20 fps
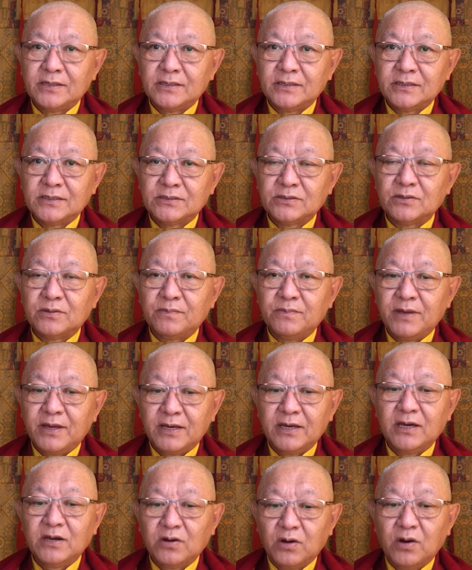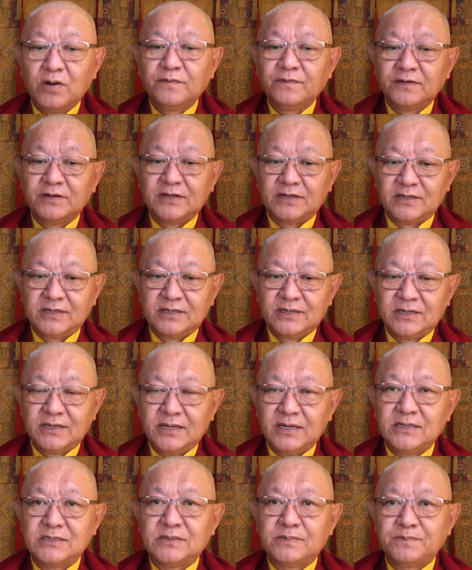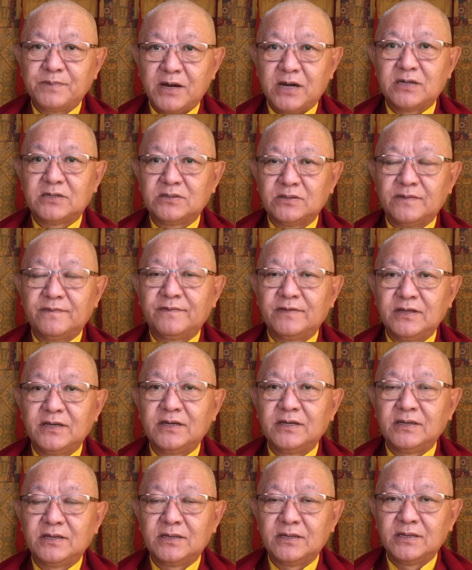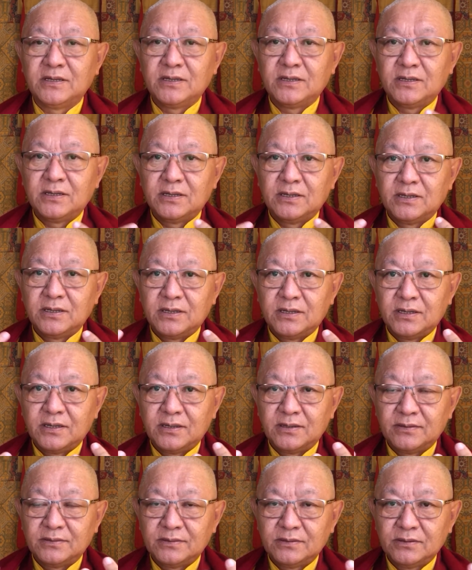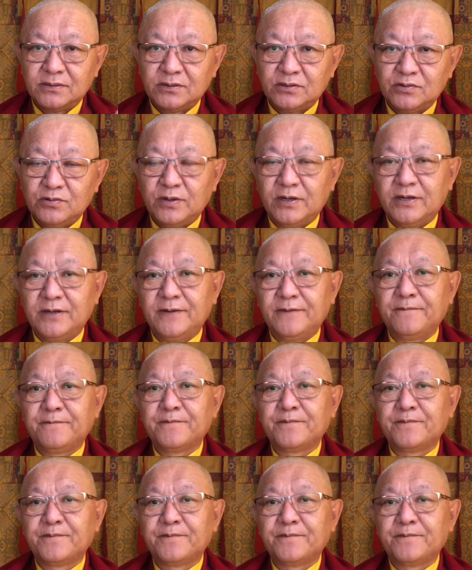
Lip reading: So making offering is part of the doing,